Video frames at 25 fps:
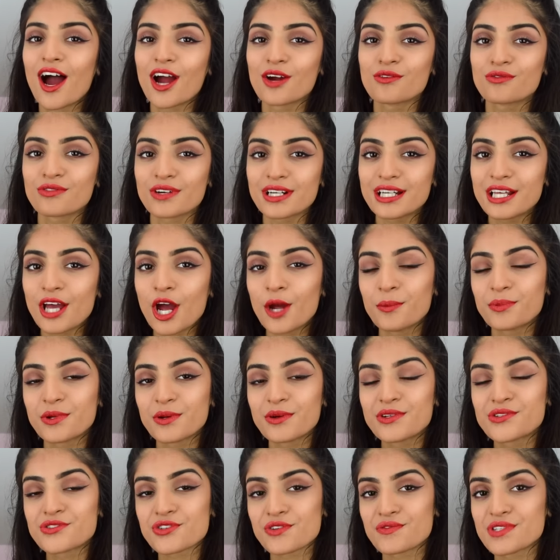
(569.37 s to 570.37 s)
I really hope
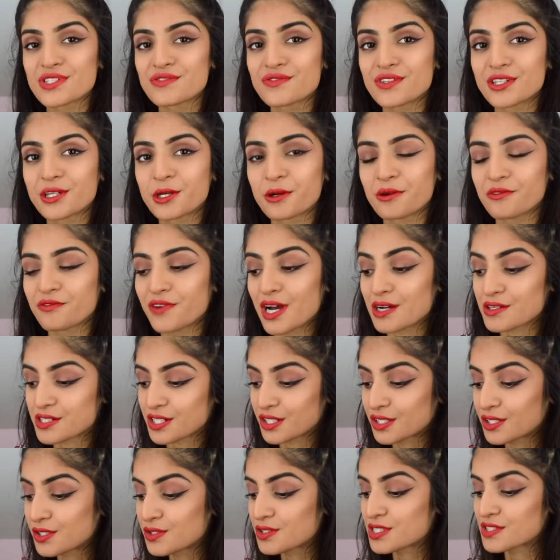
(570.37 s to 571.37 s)
you enjoyed this video and
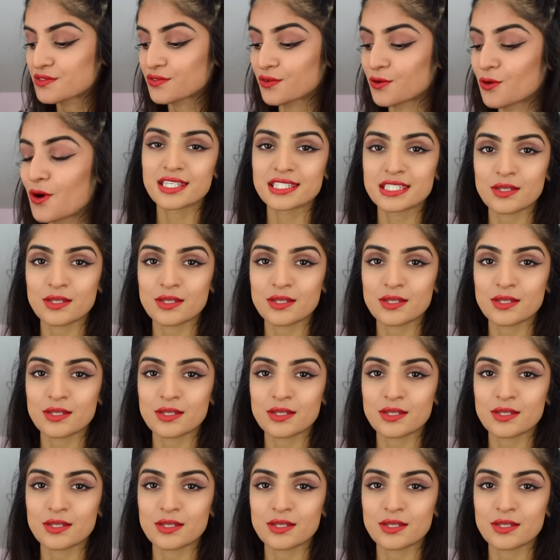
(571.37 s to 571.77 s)
found it useful.